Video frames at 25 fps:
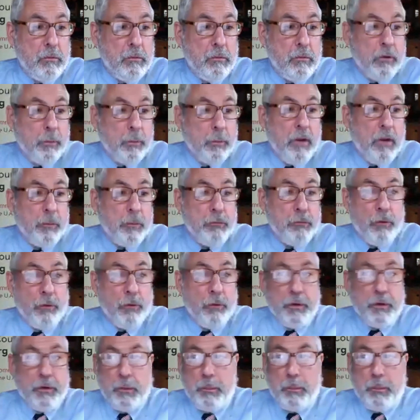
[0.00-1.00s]
responsible
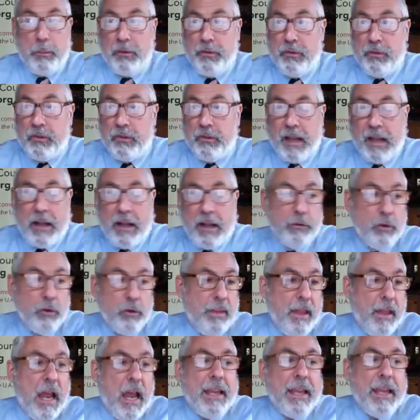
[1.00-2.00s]
for at the Business Council.
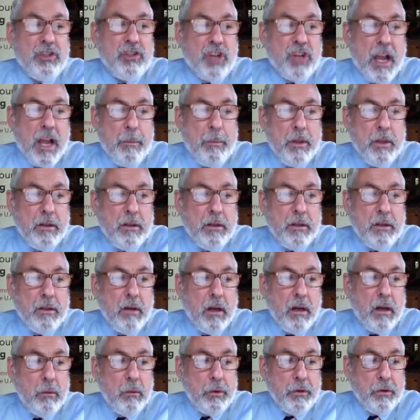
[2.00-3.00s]
And then I can chime in
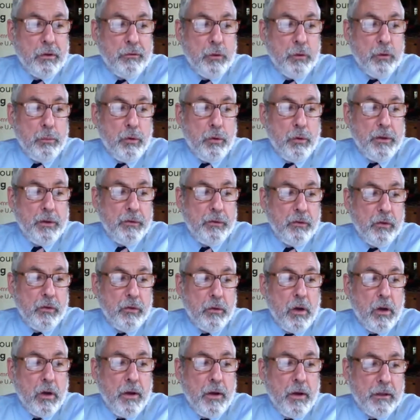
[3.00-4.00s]
with a few points too.
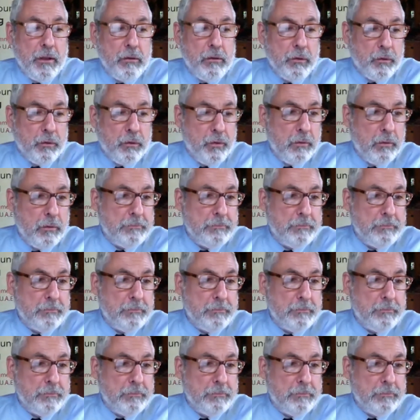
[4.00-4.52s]
Go ahead, Christopher.